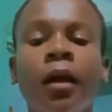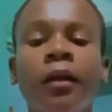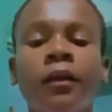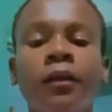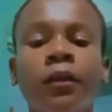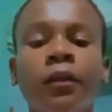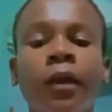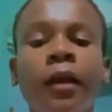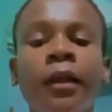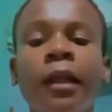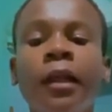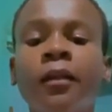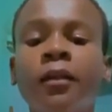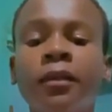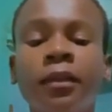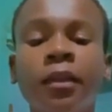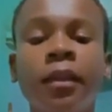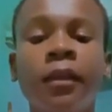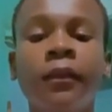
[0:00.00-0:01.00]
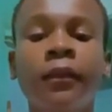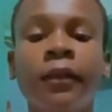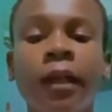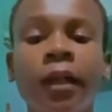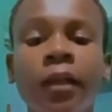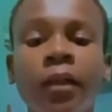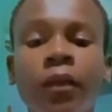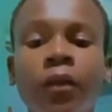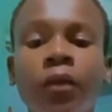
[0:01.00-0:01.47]
So I'd like to say
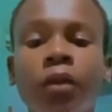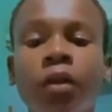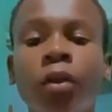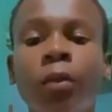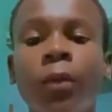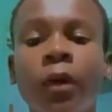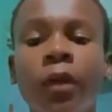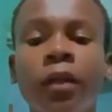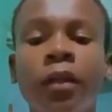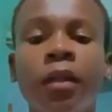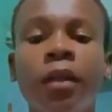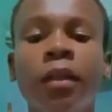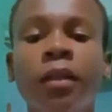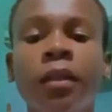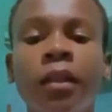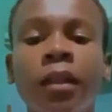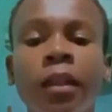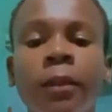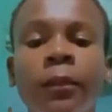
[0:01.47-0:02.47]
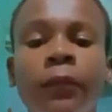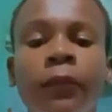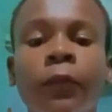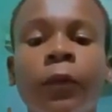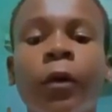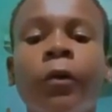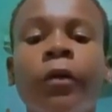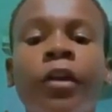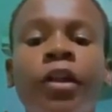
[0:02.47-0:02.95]
thank you to the Pollyanna team
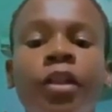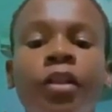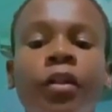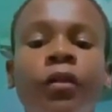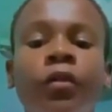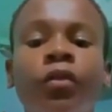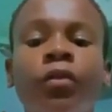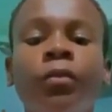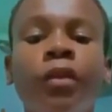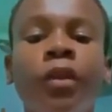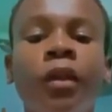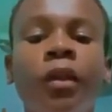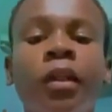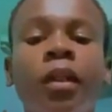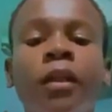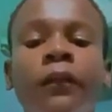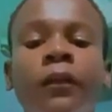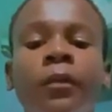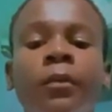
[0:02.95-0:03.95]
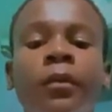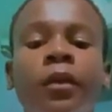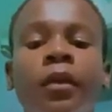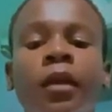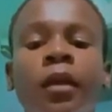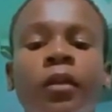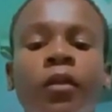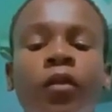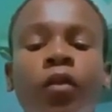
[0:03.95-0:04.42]
for reaching out to me and giving me
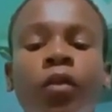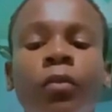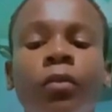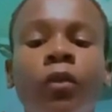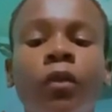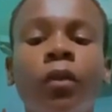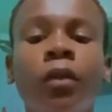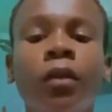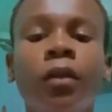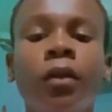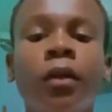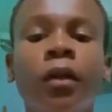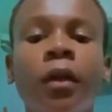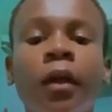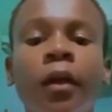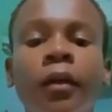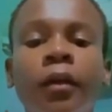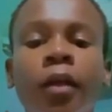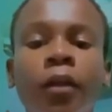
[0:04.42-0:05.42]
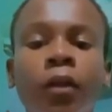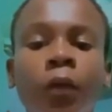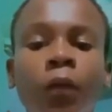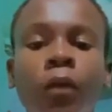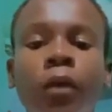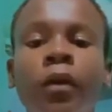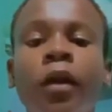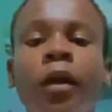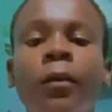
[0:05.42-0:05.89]
that Chromebook. Not
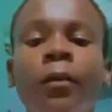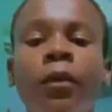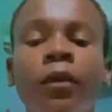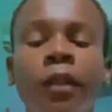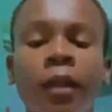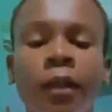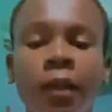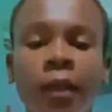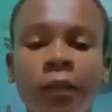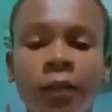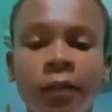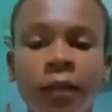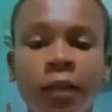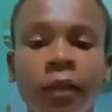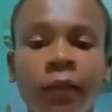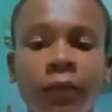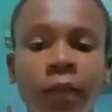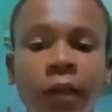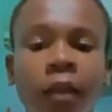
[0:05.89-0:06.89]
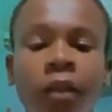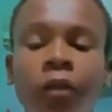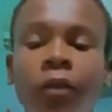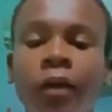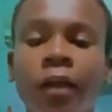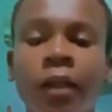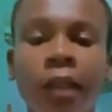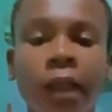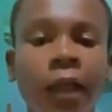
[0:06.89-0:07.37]
only that, but I'd like to say thank you
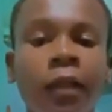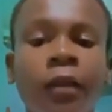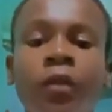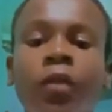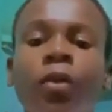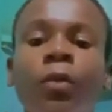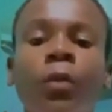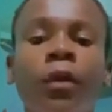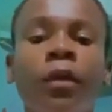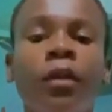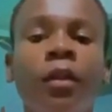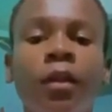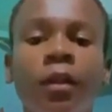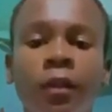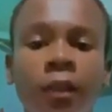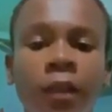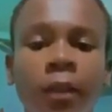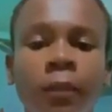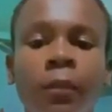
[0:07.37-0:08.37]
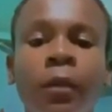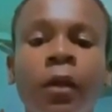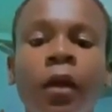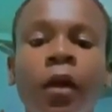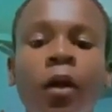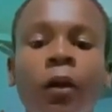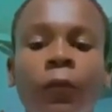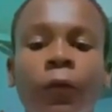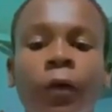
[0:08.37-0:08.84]
again to the Pollyanna team
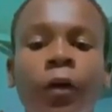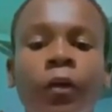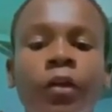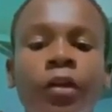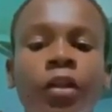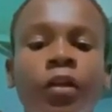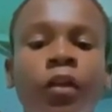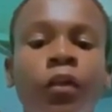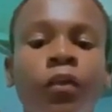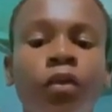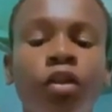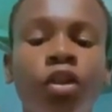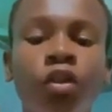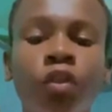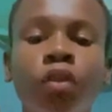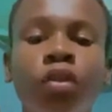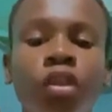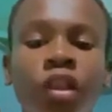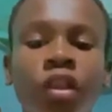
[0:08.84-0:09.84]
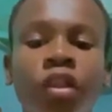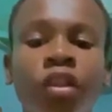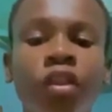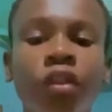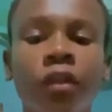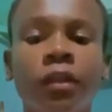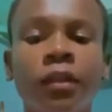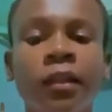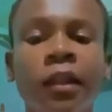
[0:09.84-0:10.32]
for reaching out to children
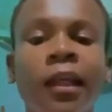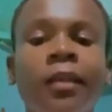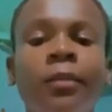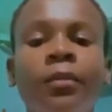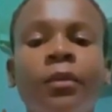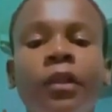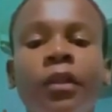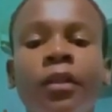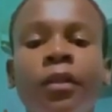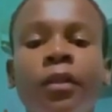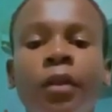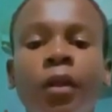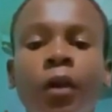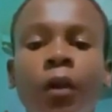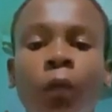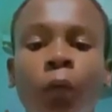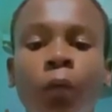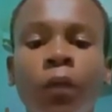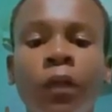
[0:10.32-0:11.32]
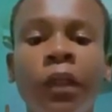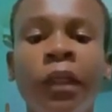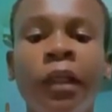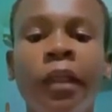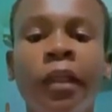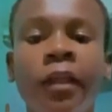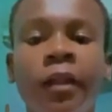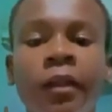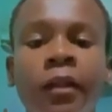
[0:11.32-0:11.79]
just like me who
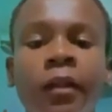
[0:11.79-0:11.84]
needed it.